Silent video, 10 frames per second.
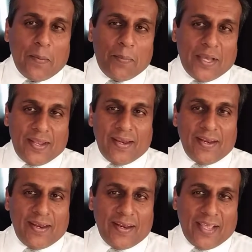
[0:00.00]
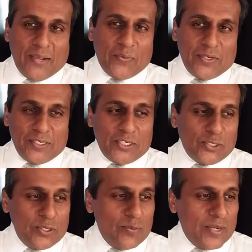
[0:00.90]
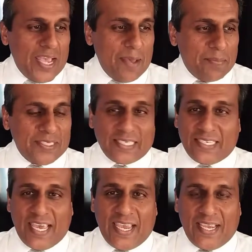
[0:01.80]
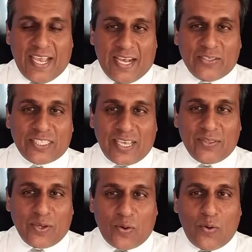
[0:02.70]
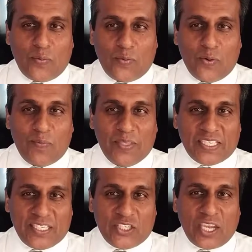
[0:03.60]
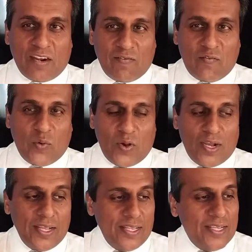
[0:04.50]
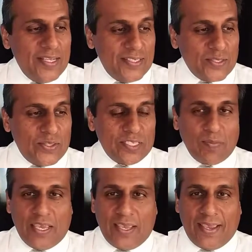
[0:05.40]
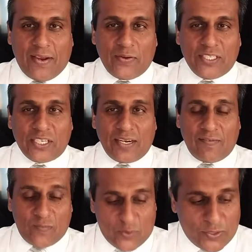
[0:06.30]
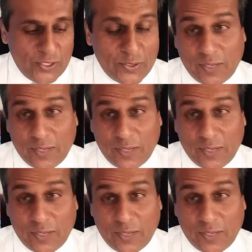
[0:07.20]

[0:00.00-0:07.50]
But I wanted to show you what happened today outside the courtroom. This is Channel 4. So this may air in Channel 4 News.